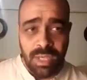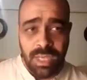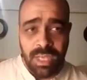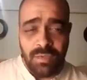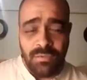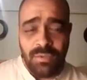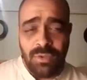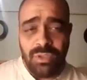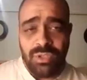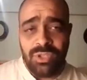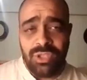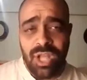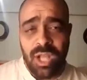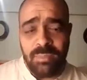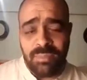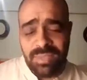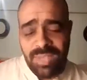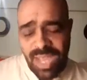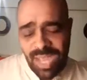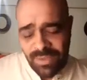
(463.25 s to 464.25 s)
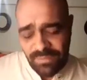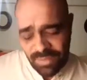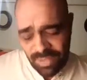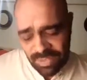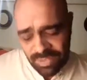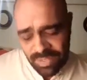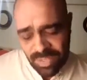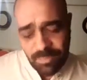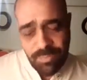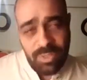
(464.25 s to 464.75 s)
If you stop
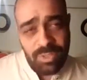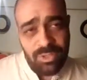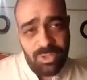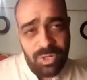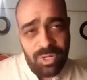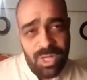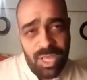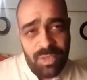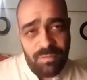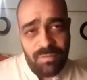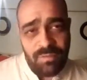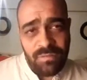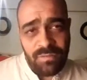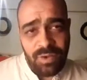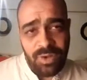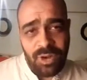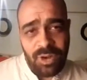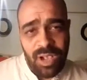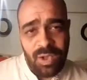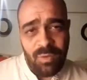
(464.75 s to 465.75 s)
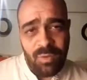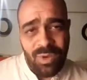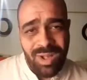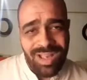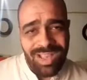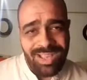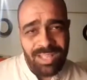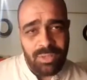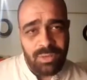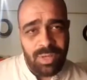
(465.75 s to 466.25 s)
diving deep into your life and figuring out,
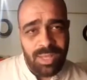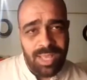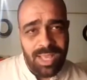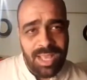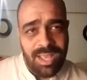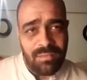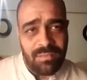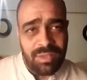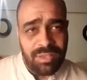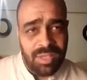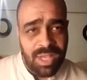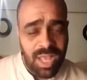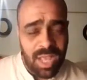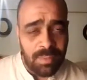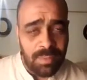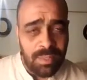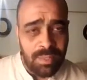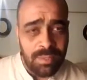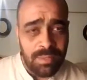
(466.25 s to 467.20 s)
why do I have this habit?